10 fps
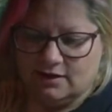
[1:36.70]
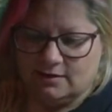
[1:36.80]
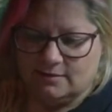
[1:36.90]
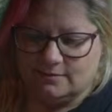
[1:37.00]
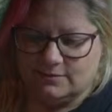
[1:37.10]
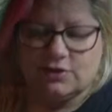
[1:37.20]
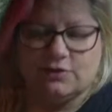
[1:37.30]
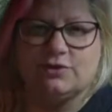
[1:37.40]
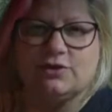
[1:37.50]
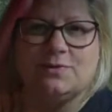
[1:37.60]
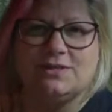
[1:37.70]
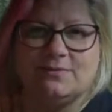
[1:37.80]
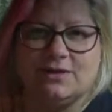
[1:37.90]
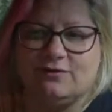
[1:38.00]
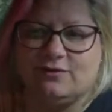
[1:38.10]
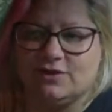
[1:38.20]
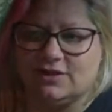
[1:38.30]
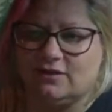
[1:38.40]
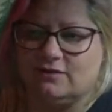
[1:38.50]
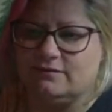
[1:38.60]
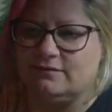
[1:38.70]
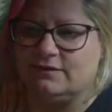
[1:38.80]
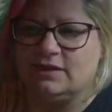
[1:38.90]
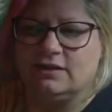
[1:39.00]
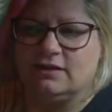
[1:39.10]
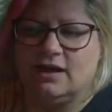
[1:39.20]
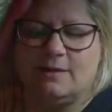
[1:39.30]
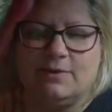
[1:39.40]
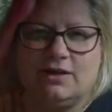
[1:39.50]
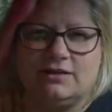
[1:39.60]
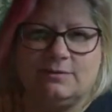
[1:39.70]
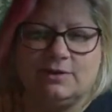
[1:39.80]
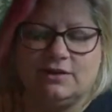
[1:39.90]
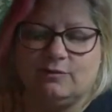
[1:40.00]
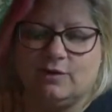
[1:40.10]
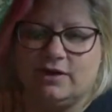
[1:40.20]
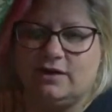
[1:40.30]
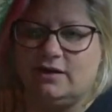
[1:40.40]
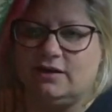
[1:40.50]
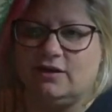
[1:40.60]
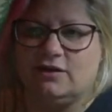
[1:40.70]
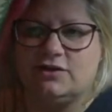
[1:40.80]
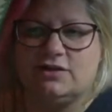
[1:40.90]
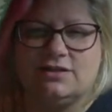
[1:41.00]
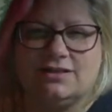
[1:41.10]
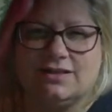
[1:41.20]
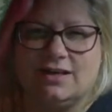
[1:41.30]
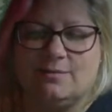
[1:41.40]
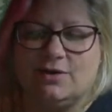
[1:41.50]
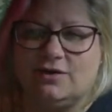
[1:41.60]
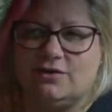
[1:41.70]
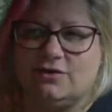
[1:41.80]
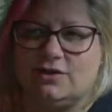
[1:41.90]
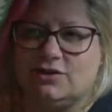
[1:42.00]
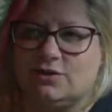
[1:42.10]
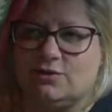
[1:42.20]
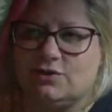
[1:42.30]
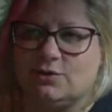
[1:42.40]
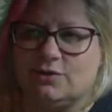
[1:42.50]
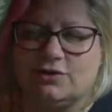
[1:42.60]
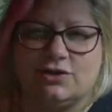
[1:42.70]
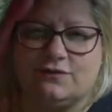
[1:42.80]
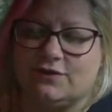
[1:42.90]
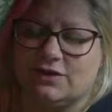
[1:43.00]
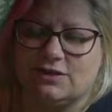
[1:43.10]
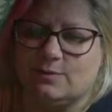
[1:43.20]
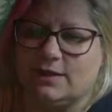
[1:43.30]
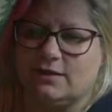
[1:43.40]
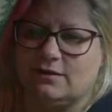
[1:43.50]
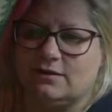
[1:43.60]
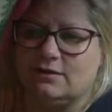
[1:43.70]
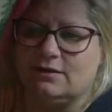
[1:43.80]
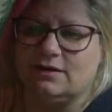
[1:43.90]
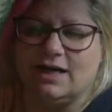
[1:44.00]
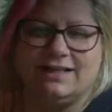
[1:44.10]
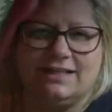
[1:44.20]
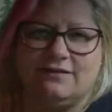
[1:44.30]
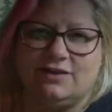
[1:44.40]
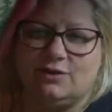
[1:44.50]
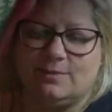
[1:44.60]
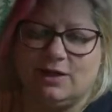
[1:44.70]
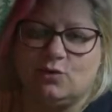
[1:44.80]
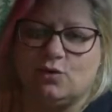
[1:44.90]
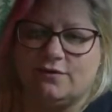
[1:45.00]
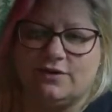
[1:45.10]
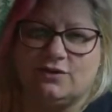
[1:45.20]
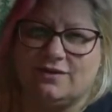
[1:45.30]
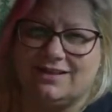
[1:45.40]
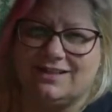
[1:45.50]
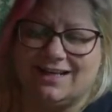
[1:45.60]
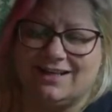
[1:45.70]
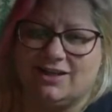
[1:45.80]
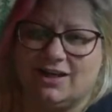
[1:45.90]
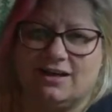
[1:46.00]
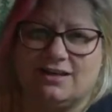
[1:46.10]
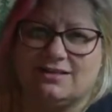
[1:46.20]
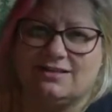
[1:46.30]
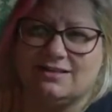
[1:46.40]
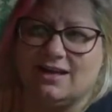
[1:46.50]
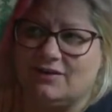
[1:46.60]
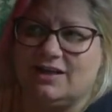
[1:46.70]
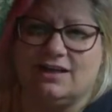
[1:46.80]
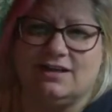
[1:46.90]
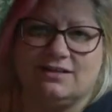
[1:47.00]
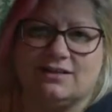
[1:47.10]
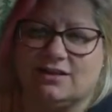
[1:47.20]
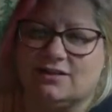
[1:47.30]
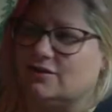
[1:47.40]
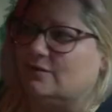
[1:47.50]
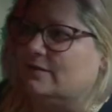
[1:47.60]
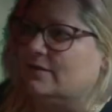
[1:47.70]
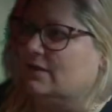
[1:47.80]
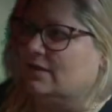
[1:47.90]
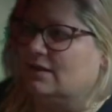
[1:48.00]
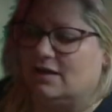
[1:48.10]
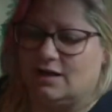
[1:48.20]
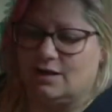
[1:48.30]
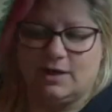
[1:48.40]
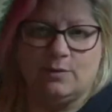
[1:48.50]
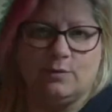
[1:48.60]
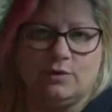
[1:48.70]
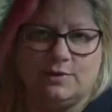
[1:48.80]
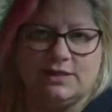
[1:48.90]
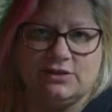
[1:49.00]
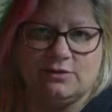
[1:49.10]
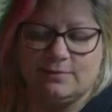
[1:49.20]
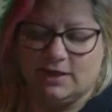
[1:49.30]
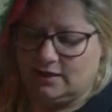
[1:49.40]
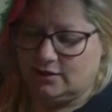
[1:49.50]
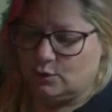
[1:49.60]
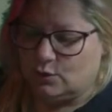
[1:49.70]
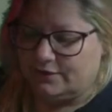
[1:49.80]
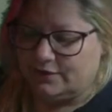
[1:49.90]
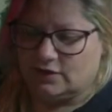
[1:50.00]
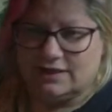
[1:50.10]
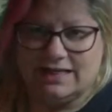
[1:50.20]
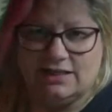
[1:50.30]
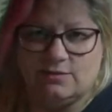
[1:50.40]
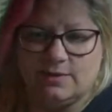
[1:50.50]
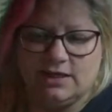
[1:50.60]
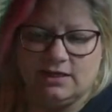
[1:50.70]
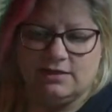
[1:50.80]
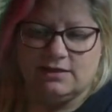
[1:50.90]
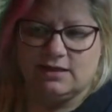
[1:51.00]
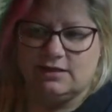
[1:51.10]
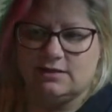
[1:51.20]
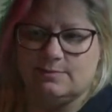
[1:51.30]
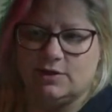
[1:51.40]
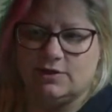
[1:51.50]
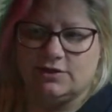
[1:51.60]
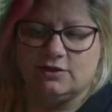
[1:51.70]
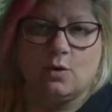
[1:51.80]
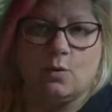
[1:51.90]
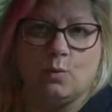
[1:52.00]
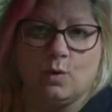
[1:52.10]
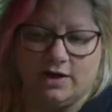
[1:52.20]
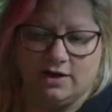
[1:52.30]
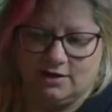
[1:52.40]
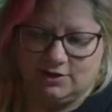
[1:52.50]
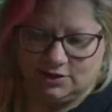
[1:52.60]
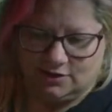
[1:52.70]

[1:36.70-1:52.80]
So there's always something for sale. I'm not typically running any auctions because I am going to do these shows shorter just for this week. I didn't even do my Coffee Talk Tech Chat because every night is a chat show. But I will resume my Coffee Talk next week. It is a sponsored Whatnot show.